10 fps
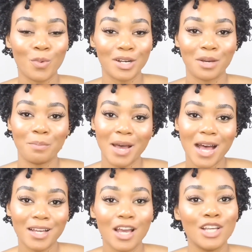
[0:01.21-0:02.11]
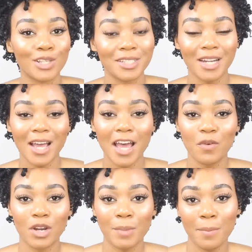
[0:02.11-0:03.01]
Welcome back. So today I
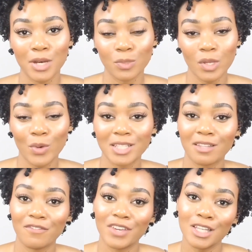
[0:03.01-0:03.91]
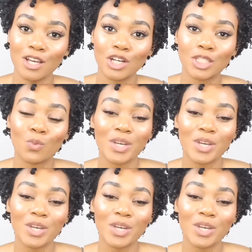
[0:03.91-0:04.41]
have one of my most requested videos,